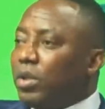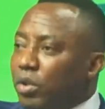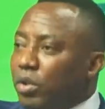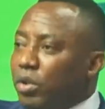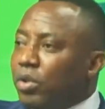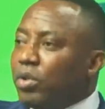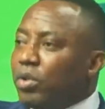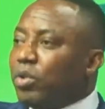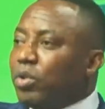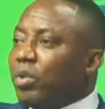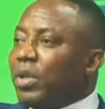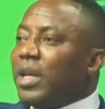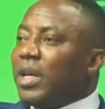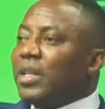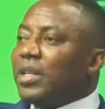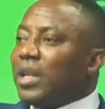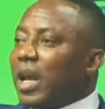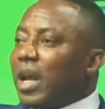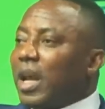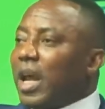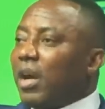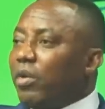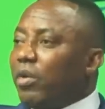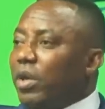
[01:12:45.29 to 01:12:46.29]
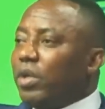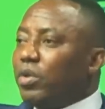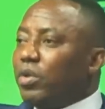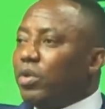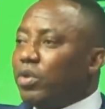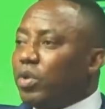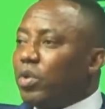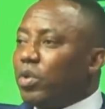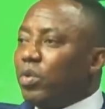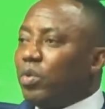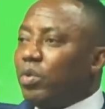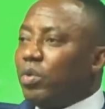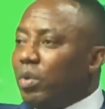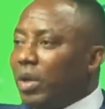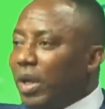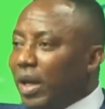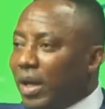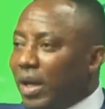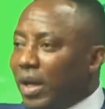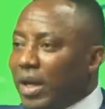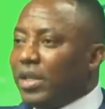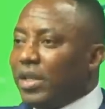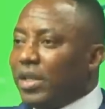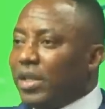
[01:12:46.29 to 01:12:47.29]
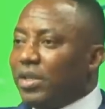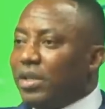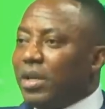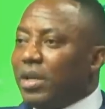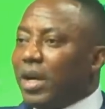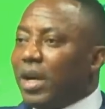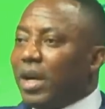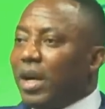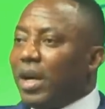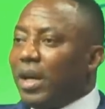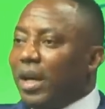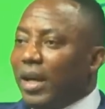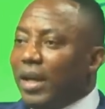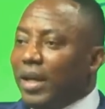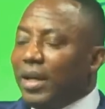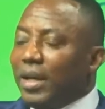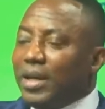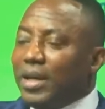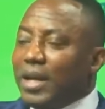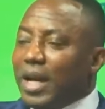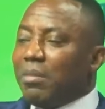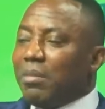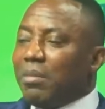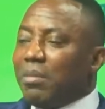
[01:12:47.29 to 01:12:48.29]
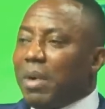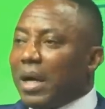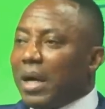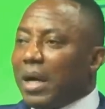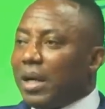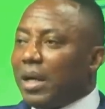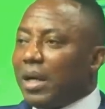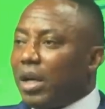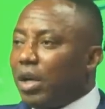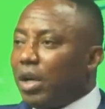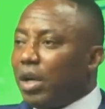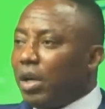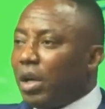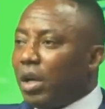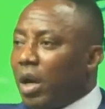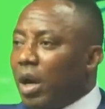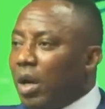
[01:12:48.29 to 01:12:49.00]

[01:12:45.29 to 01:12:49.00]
to students that are going to school in Nigeria. In Denmark,